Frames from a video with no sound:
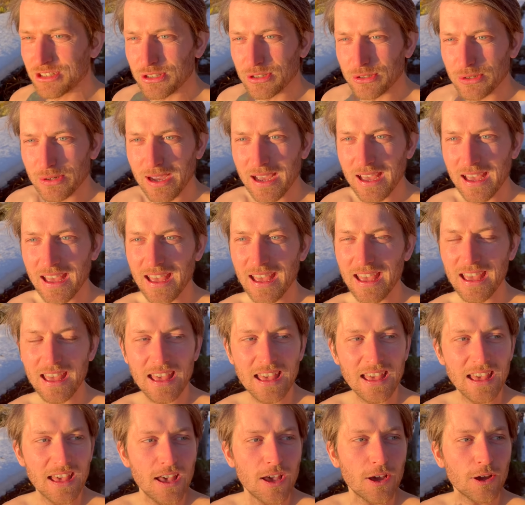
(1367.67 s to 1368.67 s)
to
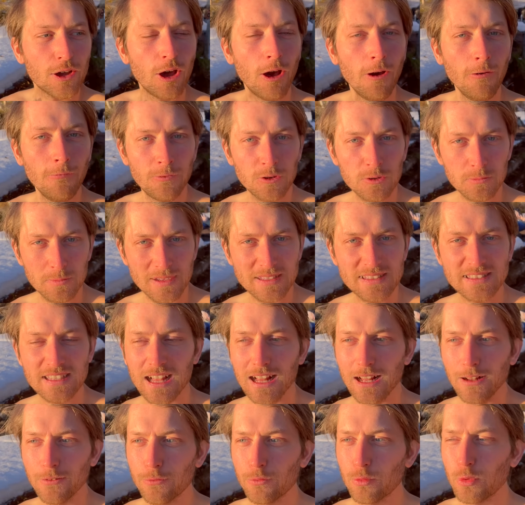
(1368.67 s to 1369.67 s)
comfort
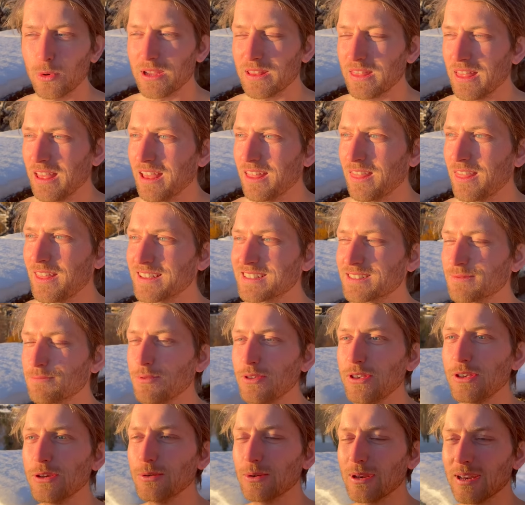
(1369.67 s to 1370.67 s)
myself with this
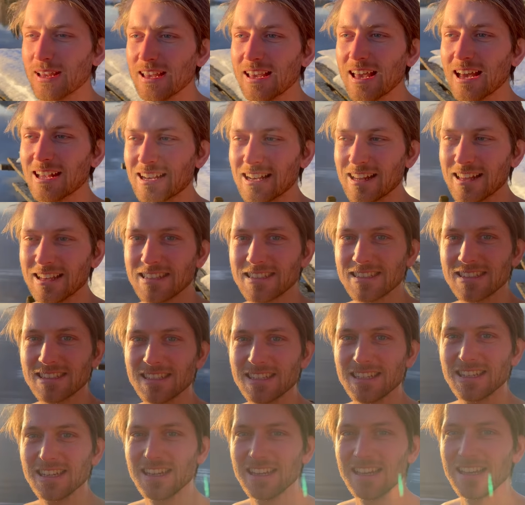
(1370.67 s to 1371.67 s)
beauty at least.